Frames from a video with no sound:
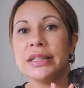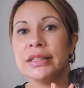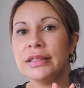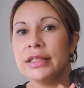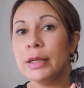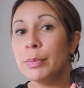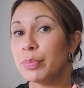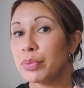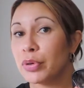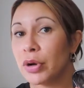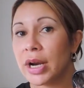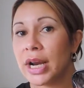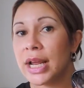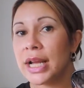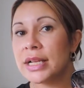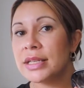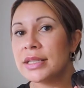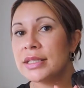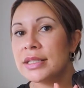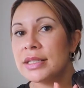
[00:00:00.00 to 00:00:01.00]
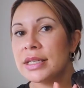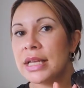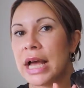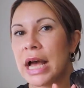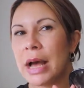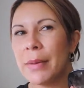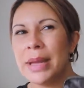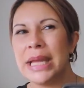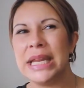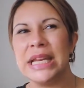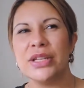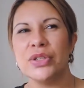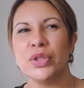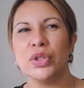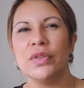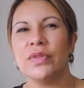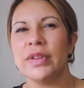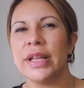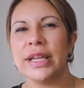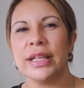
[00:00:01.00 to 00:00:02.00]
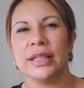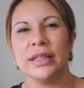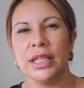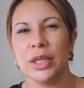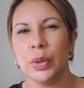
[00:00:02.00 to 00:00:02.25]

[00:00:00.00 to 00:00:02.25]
lip products, any sort of like